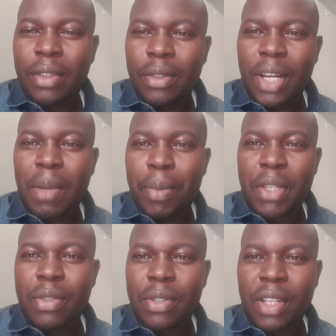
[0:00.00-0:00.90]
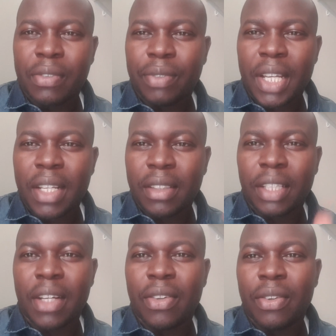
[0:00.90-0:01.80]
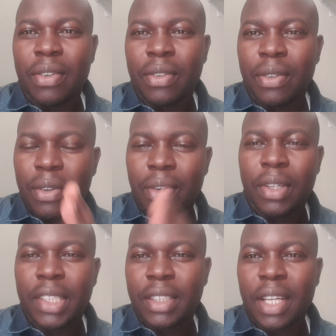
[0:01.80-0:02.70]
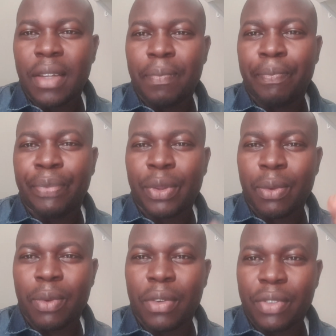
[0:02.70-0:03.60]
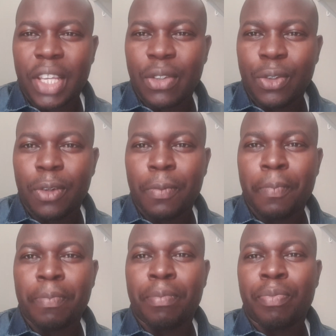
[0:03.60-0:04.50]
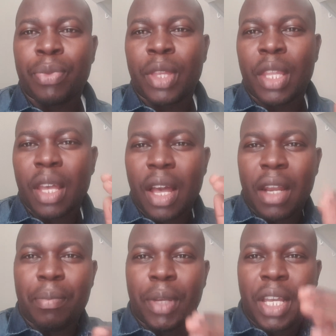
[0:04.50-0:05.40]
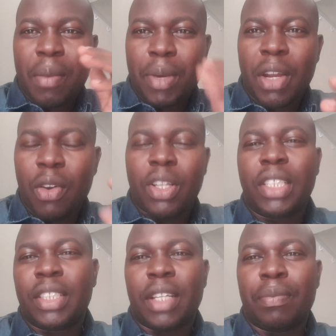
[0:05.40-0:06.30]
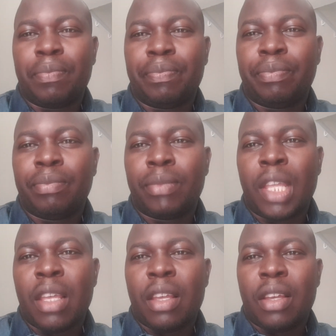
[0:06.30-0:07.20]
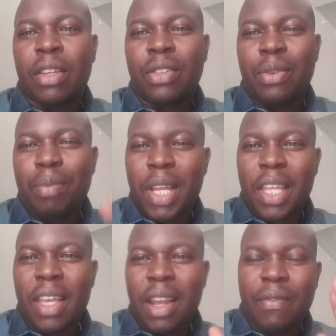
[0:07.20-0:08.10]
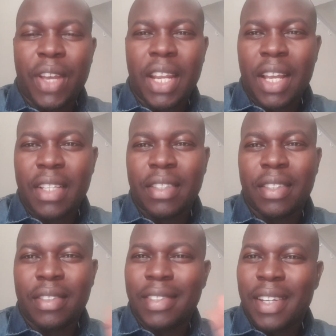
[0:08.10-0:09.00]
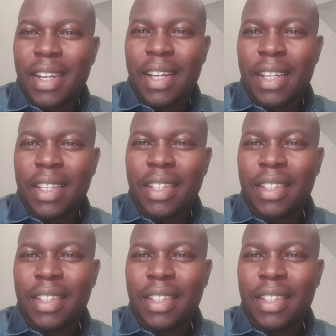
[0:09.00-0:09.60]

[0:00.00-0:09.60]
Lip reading: Go and pursue certified internal auditor qualification and become an auditor. So banking and finance generally